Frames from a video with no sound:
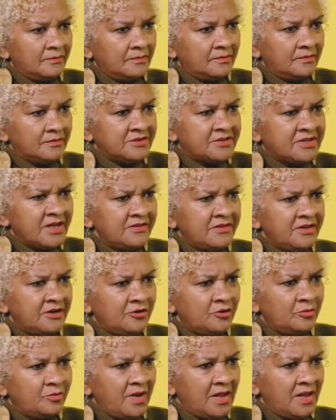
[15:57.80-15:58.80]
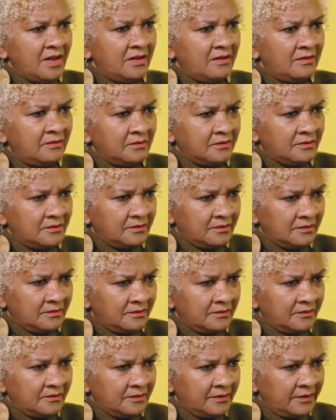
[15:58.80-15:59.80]
Cynthia Dabal
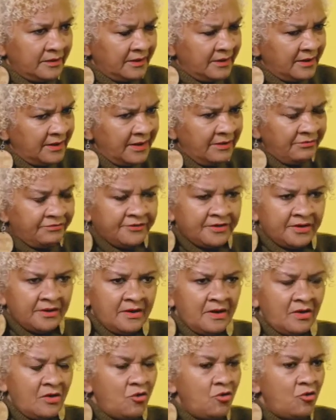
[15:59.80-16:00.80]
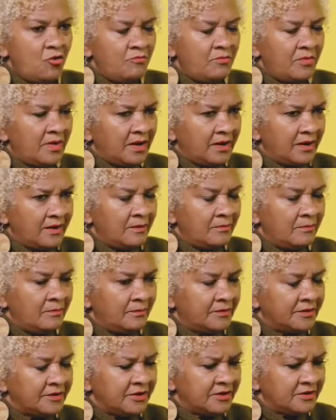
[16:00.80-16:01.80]
left her home.
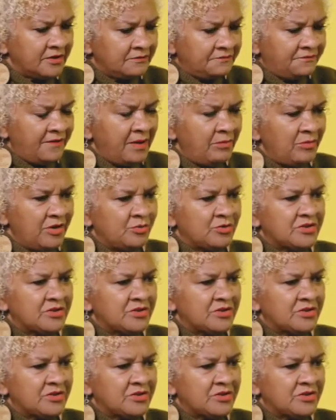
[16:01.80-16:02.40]
The family was